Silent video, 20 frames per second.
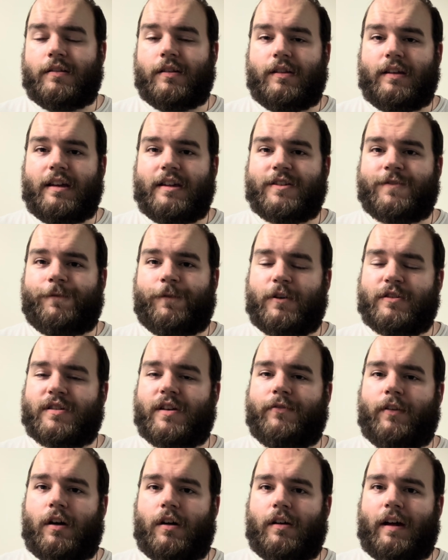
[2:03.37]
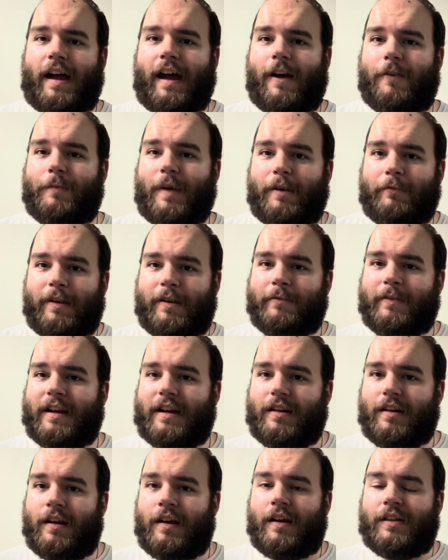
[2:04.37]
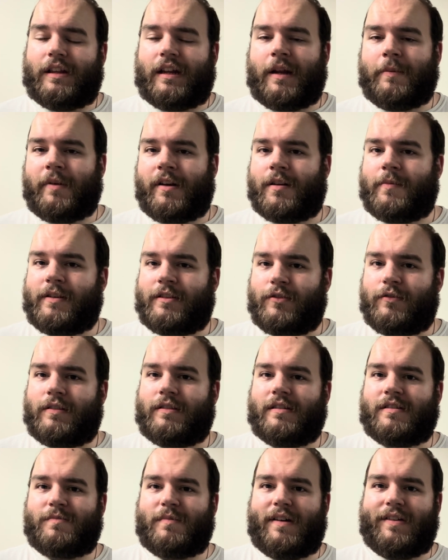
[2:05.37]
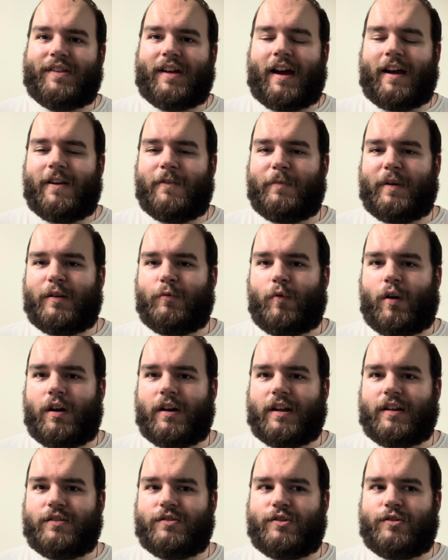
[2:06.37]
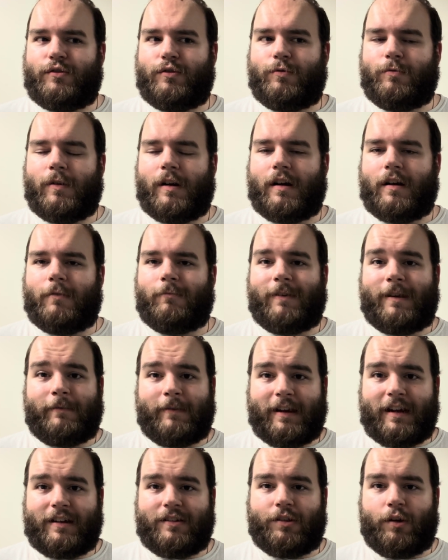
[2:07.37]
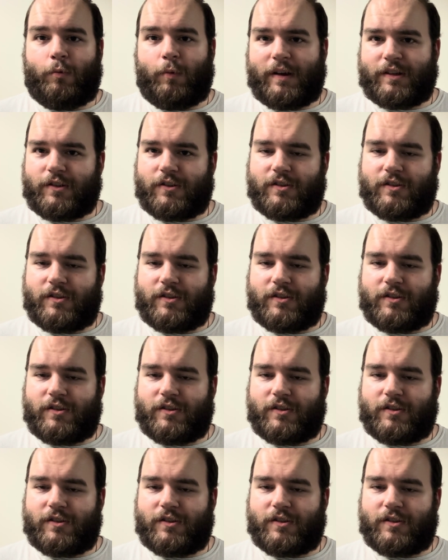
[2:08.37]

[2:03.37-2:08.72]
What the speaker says: these, first of all, I have my reread that I'm going to be doing this month. I have been wanting to reread the Witcher